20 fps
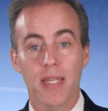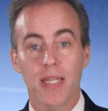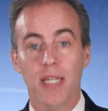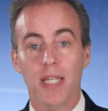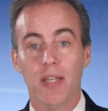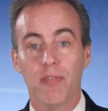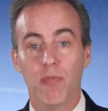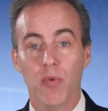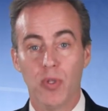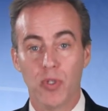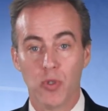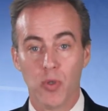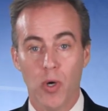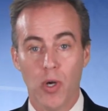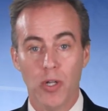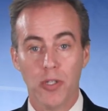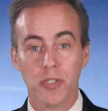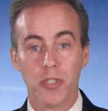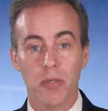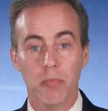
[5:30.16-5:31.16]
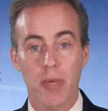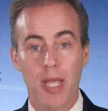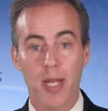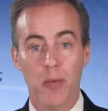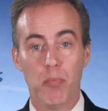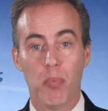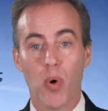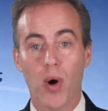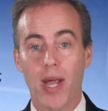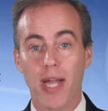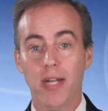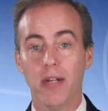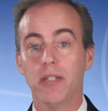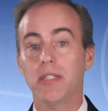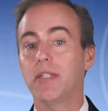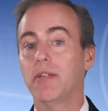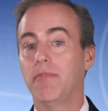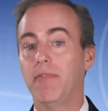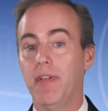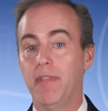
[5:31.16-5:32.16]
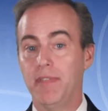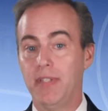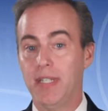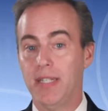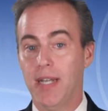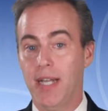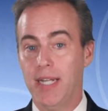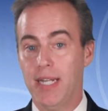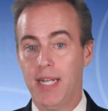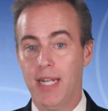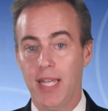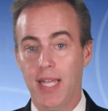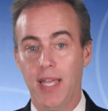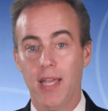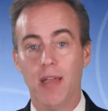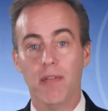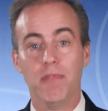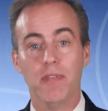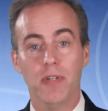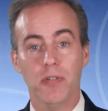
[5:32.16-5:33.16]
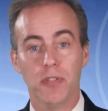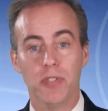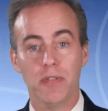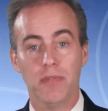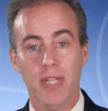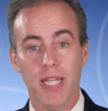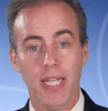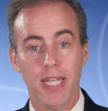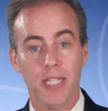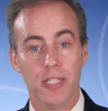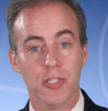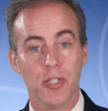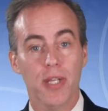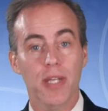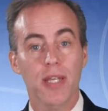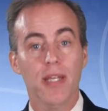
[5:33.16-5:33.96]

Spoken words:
If withdrawals are made prior to 59 and a half years of age,